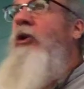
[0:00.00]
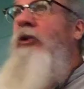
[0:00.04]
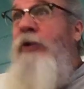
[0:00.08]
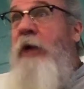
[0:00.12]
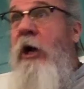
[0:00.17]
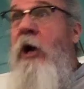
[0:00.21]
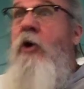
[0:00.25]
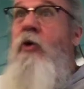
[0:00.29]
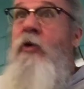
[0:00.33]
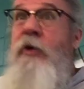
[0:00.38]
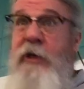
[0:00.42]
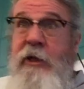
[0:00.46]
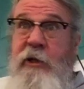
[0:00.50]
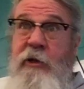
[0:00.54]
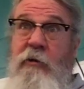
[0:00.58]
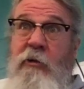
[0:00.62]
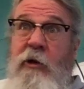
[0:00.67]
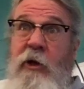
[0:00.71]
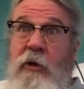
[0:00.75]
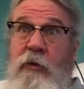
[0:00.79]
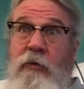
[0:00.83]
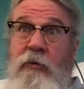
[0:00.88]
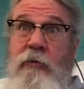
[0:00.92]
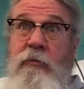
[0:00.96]
known
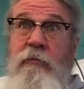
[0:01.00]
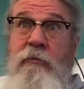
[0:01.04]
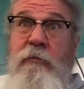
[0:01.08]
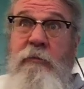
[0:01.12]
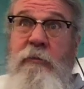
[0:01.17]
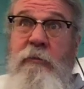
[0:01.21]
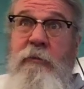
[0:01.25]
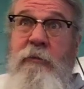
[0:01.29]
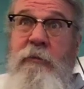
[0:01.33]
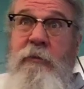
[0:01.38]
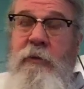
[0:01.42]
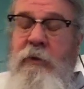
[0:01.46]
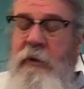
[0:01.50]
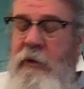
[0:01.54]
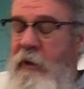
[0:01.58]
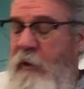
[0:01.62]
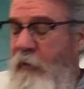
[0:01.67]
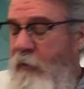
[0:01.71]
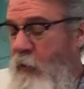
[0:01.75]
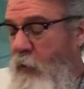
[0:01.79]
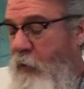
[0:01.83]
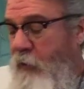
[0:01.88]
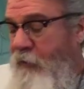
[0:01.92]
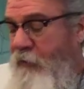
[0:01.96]
hero, in
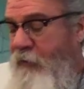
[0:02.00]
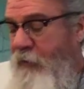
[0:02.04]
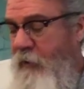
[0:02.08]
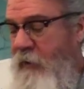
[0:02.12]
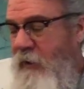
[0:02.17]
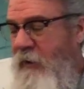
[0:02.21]
other words,